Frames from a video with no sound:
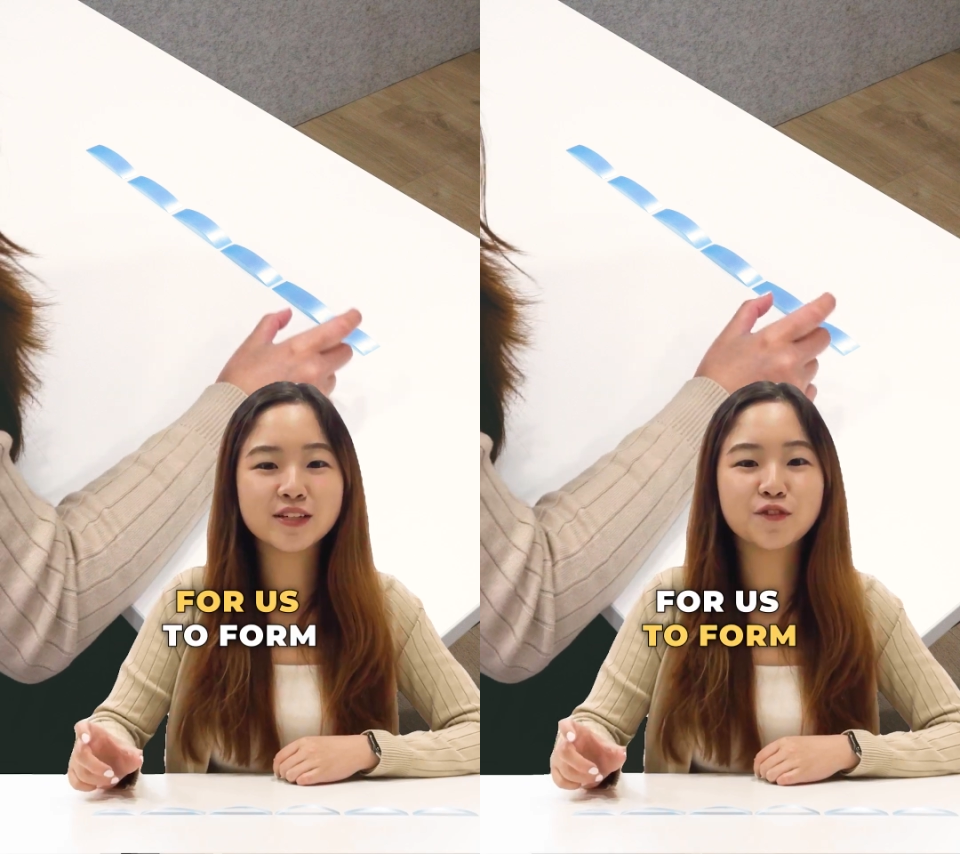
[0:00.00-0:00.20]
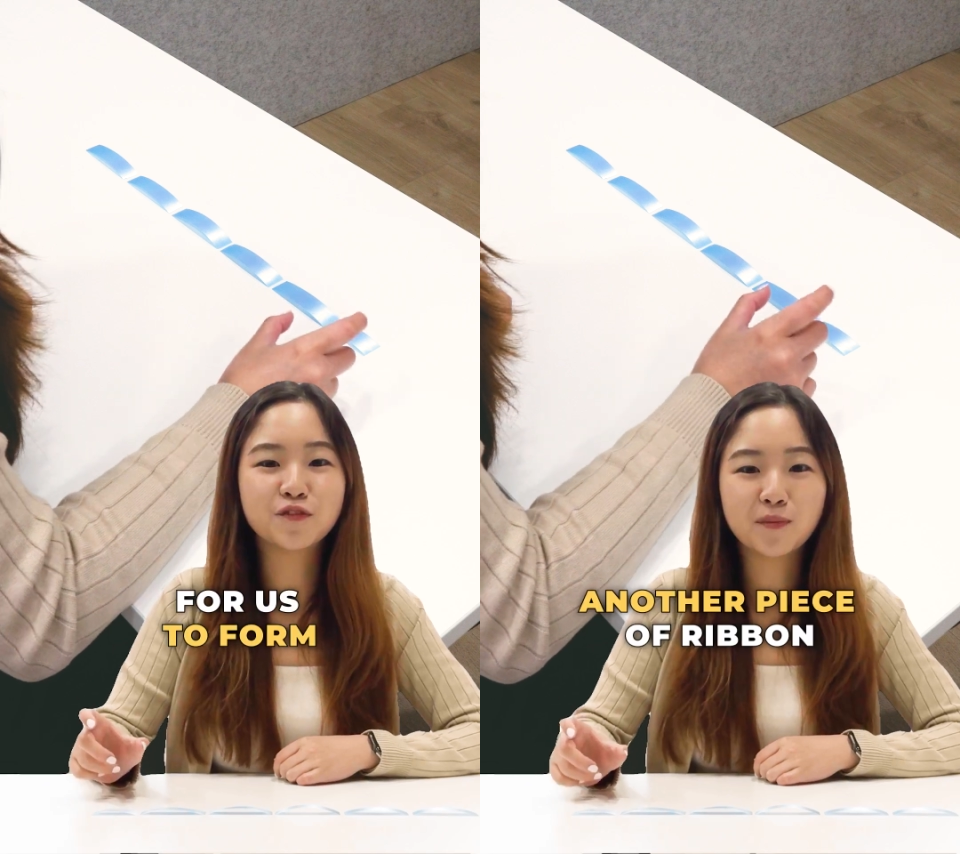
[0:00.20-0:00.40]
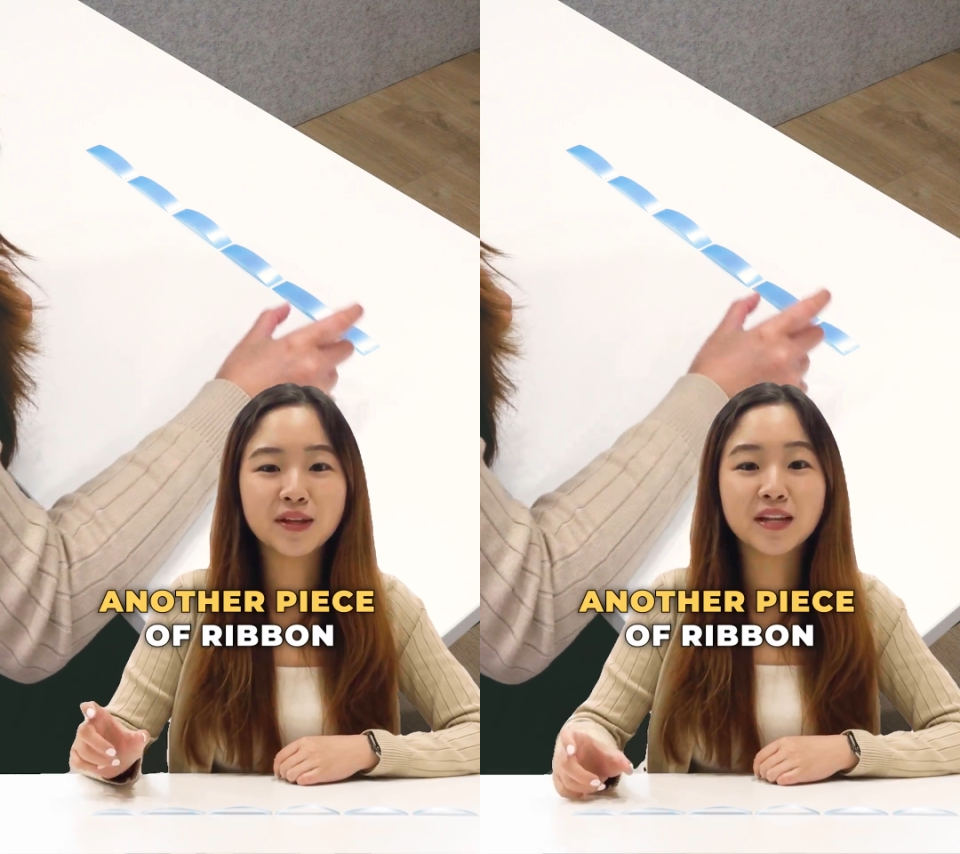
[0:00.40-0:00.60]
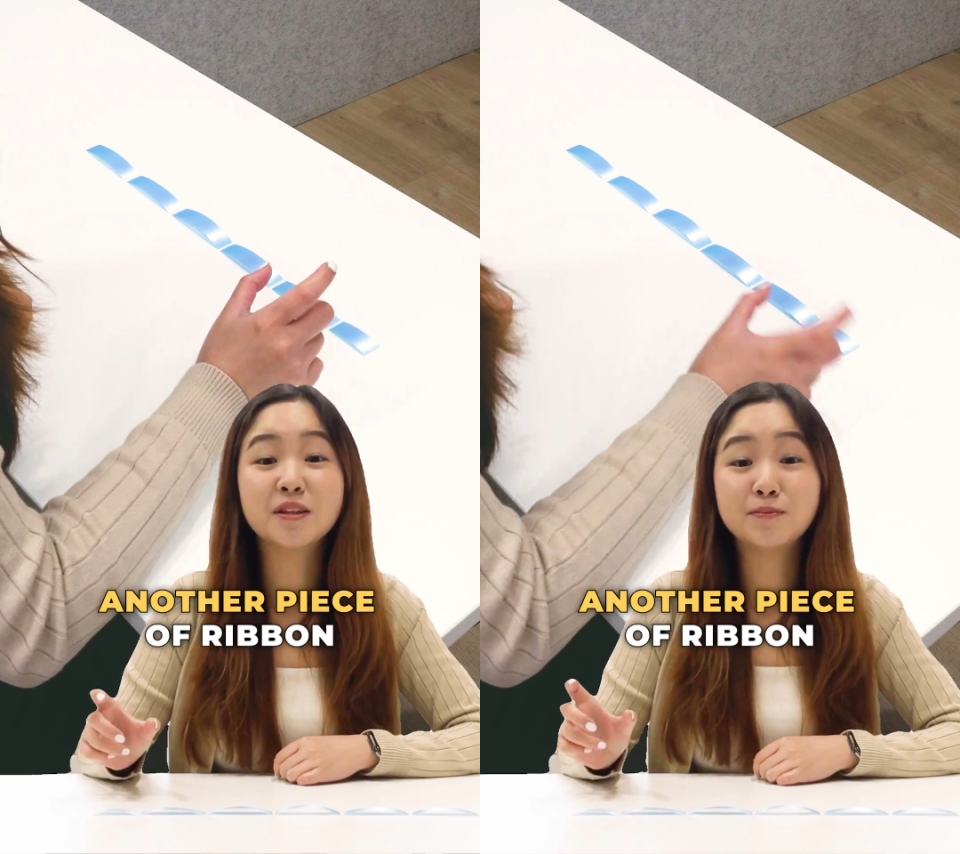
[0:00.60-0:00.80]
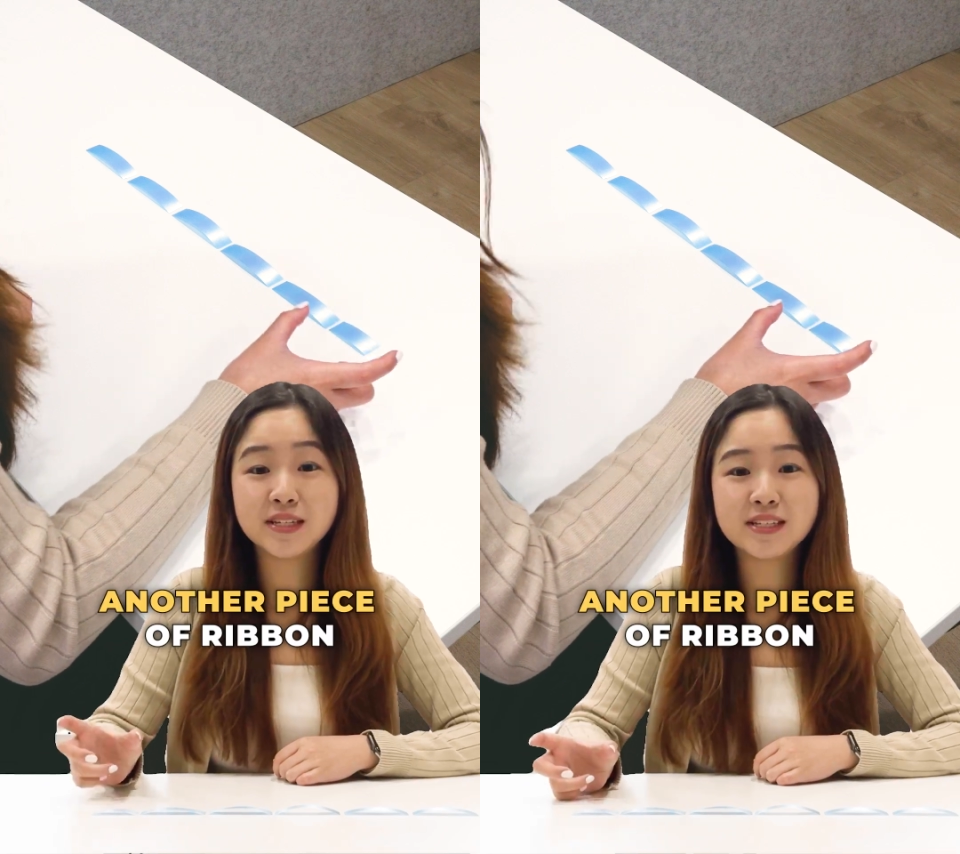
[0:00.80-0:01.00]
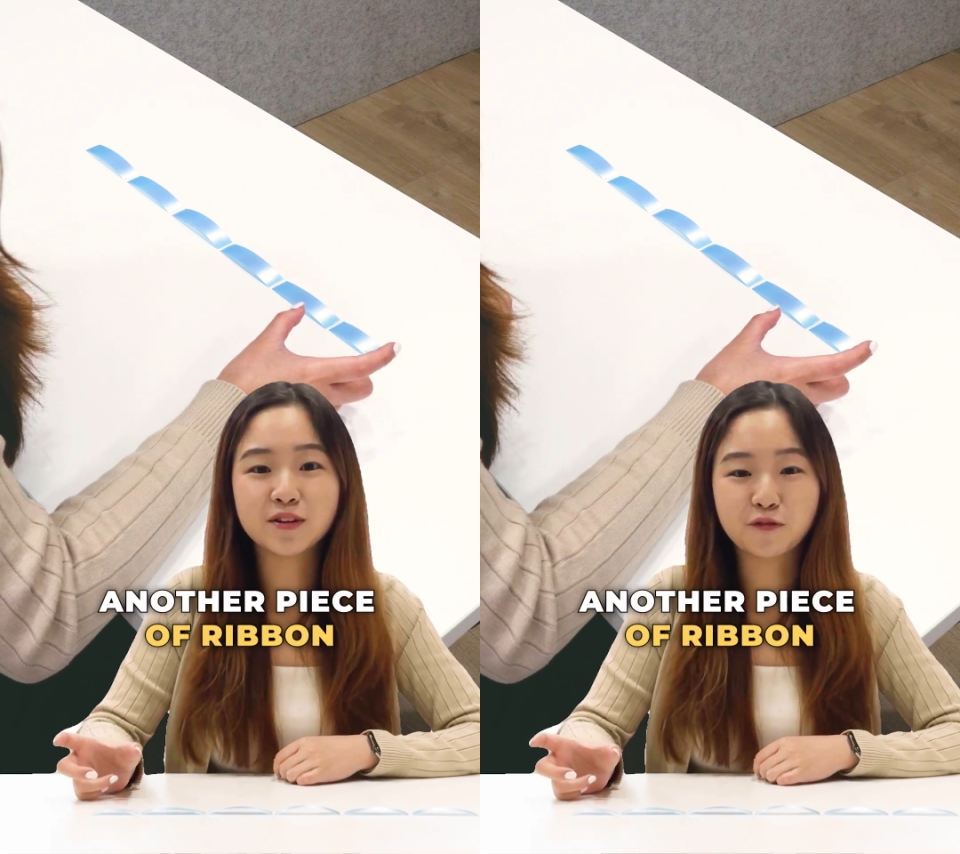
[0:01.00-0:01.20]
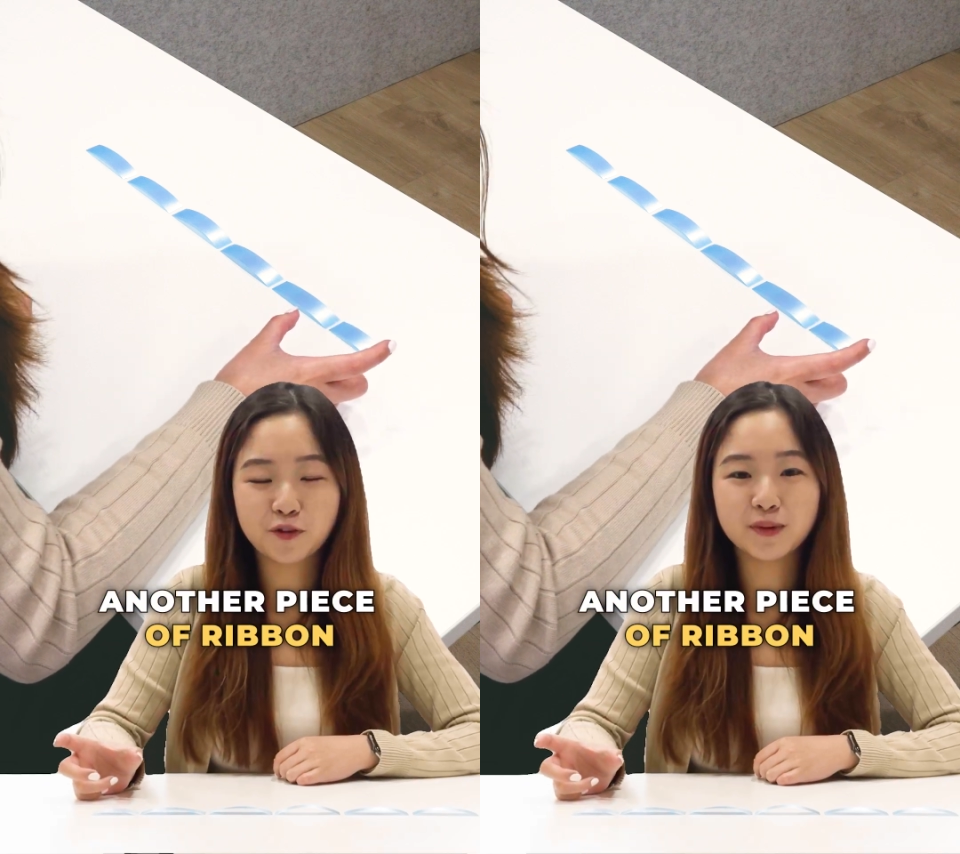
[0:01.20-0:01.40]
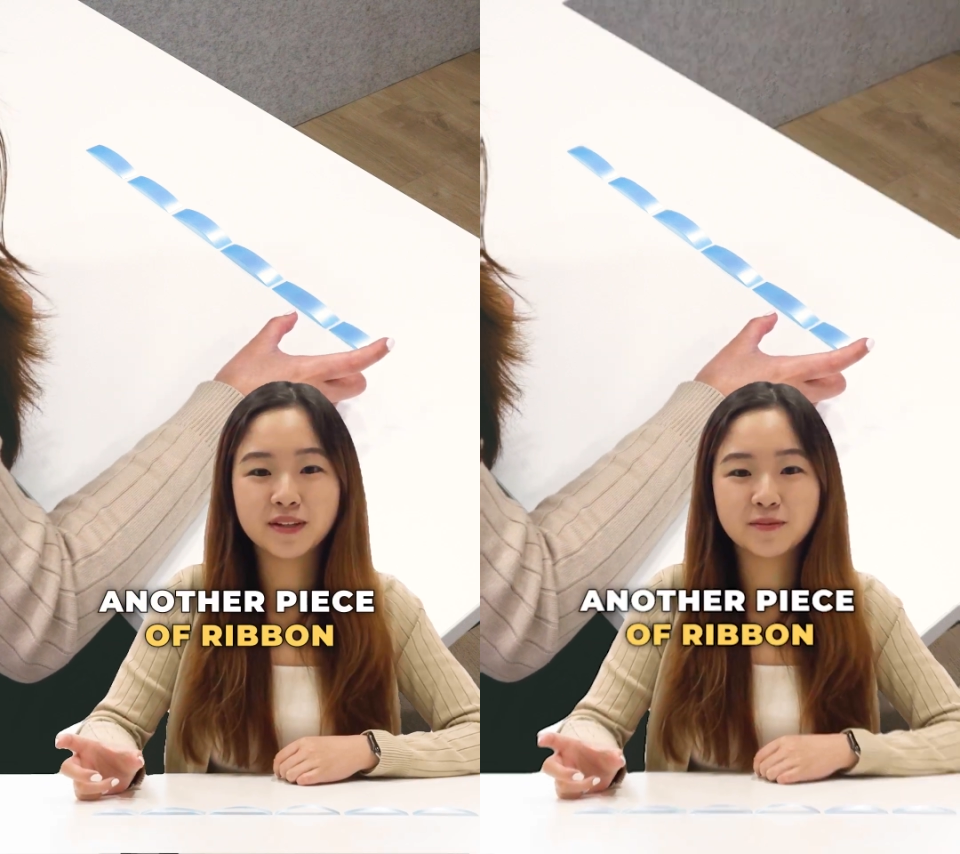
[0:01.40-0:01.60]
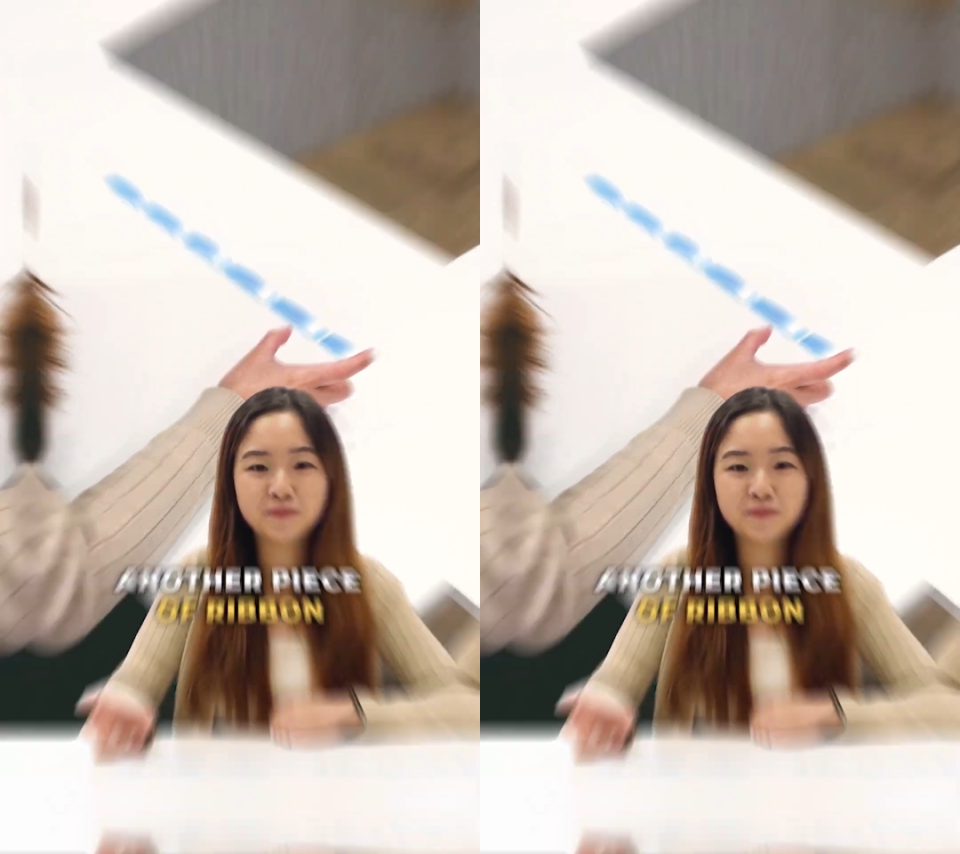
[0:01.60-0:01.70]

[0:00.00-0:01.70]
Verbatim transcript: for us to form another piece of ribbon.